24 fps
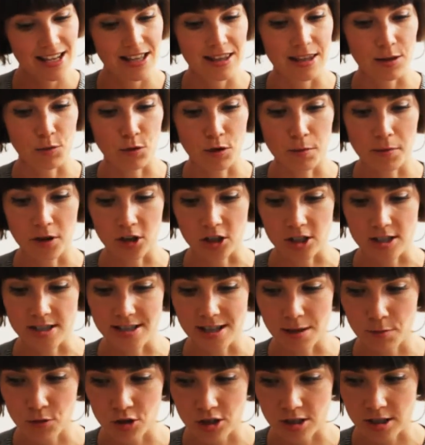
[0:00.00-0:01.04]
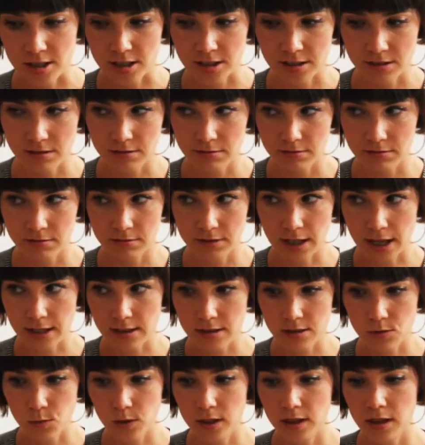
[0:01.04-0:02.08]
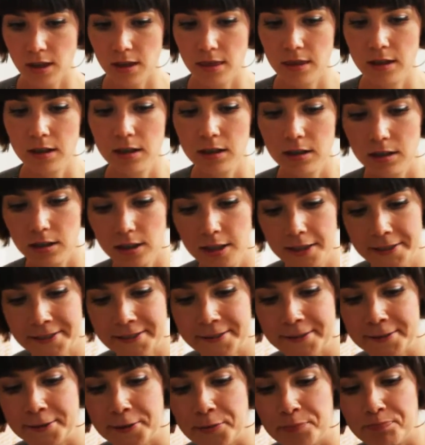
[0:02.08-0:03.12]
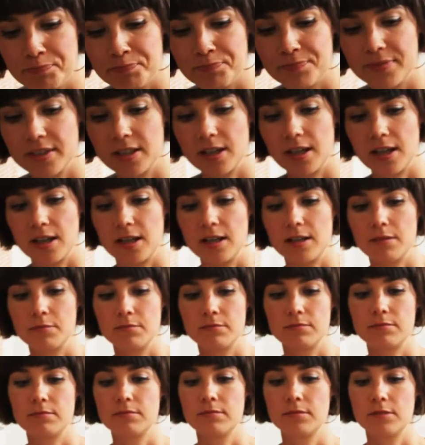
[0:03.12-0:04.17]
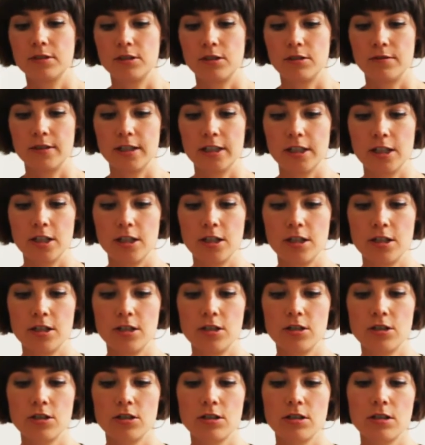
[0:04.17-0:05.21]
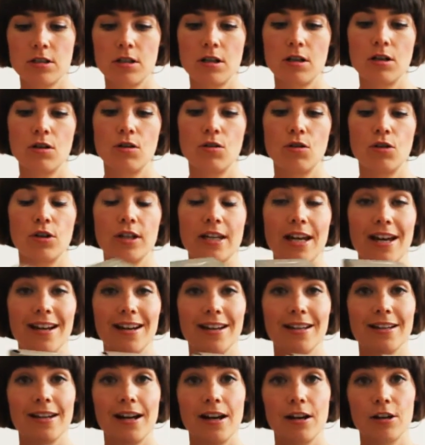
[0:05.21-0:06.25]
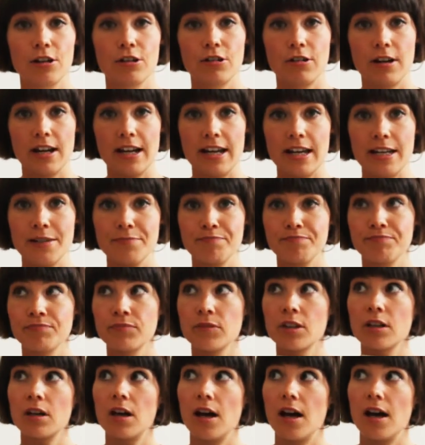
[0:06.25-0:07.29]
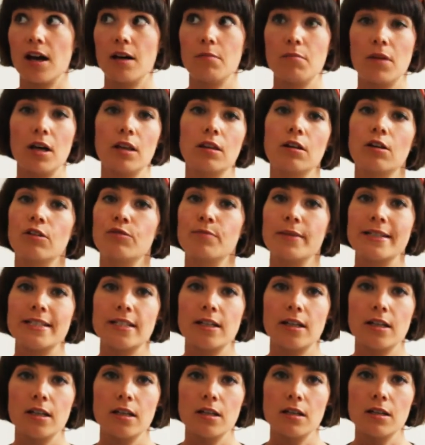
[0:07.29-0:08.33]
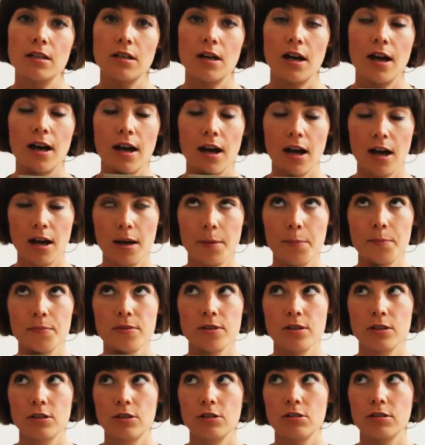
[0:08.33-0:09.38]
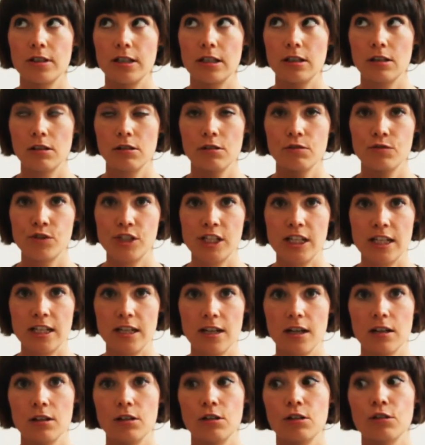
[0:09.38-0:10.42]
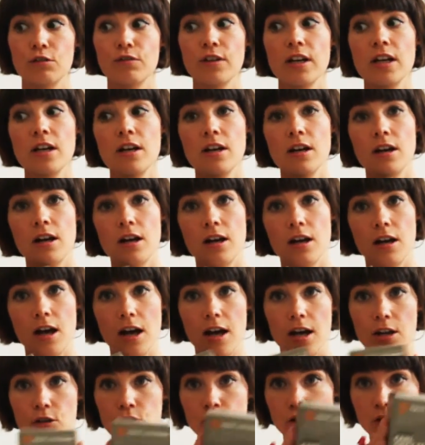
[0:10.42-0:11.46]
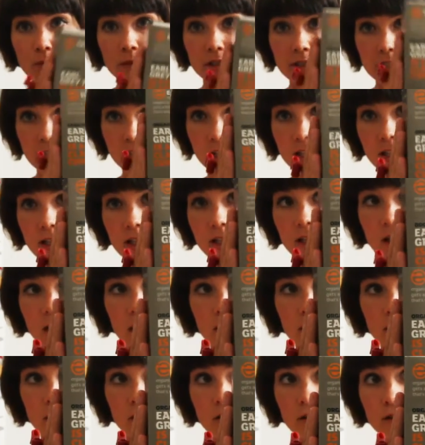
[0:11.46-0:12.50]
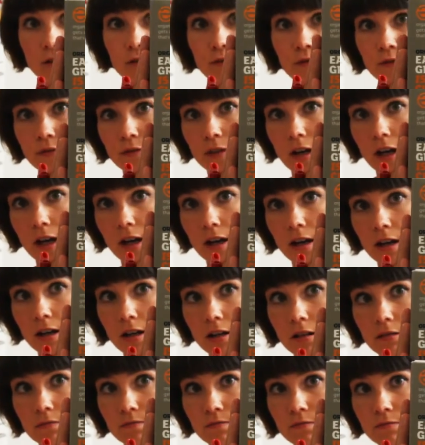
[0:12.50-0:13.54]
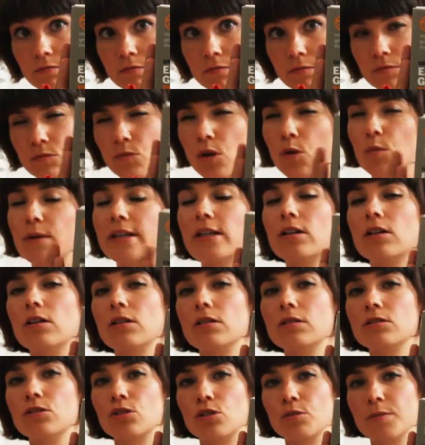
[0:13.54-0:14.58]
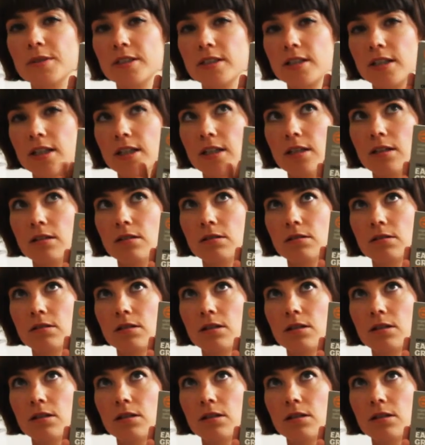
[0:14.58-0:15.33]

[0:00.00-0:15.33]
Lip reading: They were on Marcus Samuelson last week, I think. They're really good. Organic Earl Grey. I love my tea. I absolutely love tea. I love normal tea. I love, well, we call normal tea,